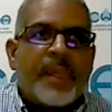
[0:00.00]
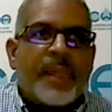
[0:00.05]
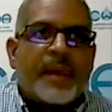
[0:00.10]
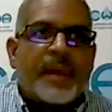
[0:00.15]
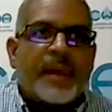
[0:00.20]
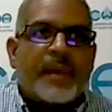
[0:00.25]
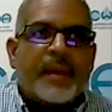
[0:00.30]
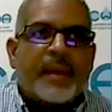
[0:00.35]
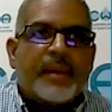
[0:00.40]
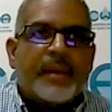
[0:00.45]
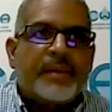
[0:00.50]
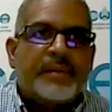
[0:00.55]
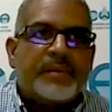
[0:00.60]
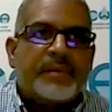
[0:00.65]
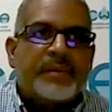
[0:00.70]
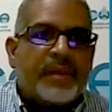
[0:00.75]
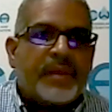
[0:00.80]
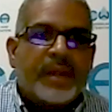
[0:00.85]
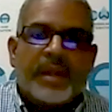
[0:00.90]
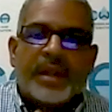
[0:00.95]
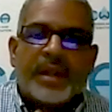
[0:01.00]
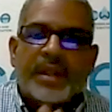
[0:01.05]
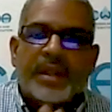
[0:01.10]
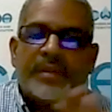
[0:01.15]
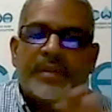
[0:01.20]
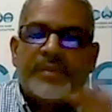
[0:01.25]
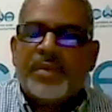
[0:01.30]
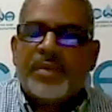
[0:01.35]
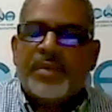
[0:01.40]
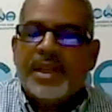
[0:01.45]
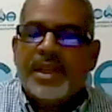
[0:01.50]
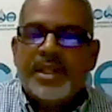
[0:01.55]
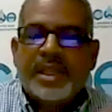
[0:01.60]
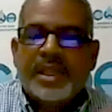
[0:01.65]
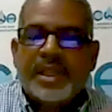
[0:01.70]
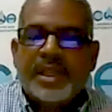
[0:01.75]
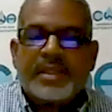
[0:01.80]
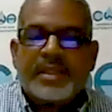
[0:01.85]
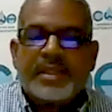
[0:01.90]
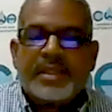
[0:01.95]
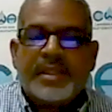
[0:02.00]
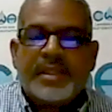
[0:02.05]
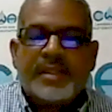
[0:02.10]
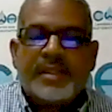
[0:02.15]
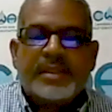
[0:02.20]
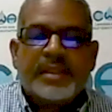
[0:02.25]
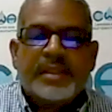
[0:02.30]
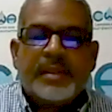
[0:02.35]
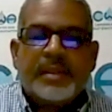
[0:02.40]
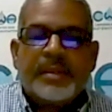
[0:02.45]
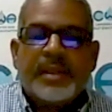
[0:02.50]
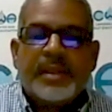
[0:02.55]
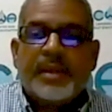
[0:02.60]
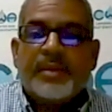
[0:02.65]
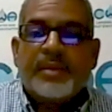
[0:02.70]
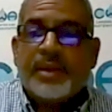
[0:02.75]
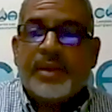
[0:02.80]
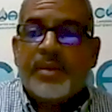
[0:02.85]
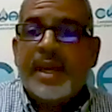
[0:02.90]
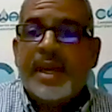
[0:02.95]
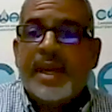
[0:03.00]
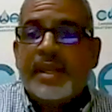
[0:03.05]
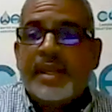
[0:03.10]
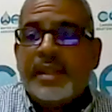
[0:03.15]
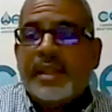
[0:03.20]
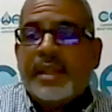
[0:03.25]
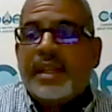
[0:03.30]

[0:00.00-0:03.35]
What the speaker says: a lot of projects that are required,